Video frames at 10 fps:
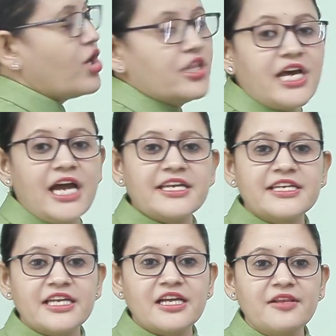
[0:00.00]
all the
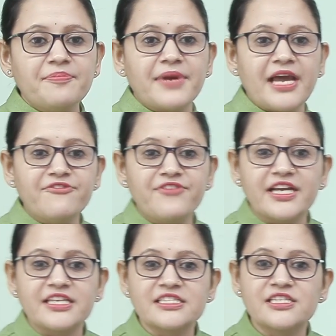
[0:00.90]
identical prime
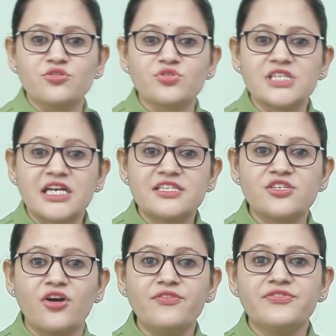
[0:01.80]
factors into sets
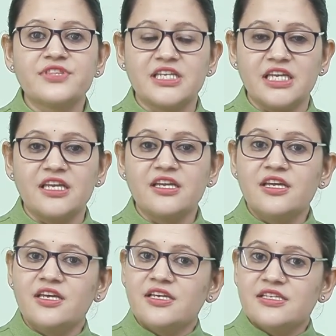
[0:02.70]
of 3.
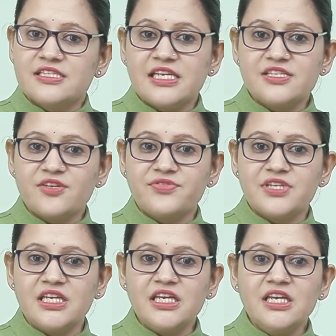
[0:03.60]
Sets of
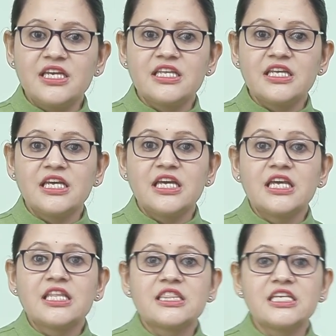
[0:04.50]
3
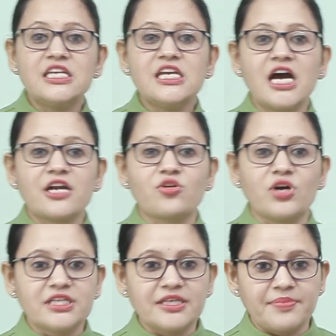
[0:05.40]
are
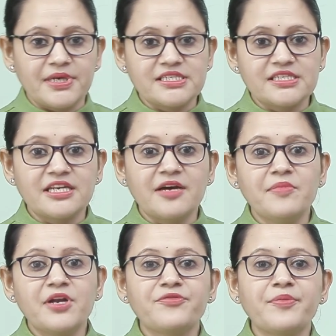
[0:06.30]
called triplets. The
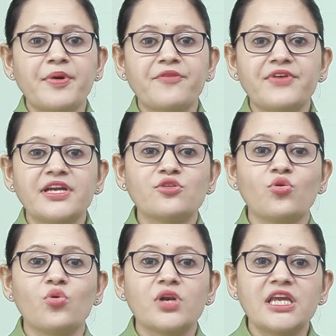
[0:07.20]
number of the perfect
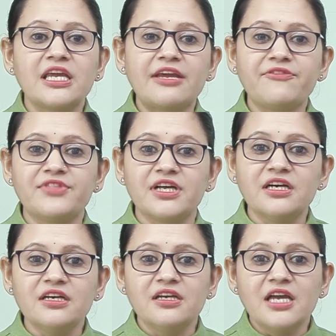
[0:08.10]
only if
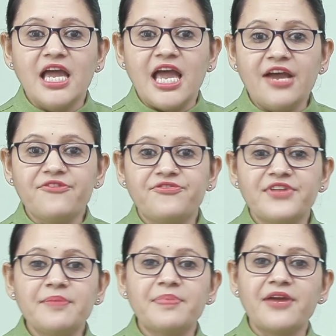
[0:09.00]

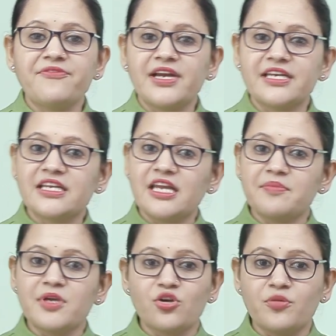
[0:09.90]
every prime factor can
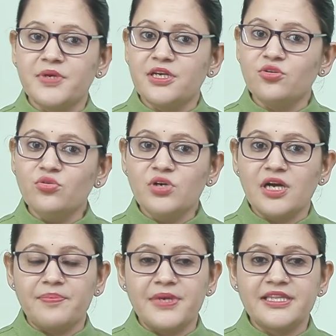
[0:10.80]
be grouped into
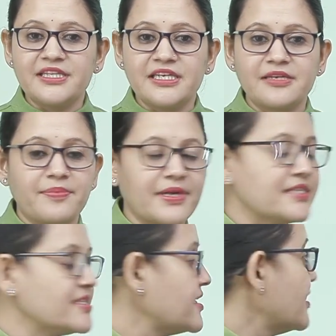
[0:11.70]
complete 3
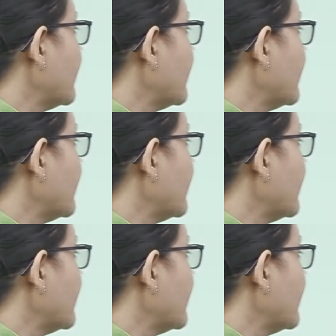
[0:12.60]
triplets.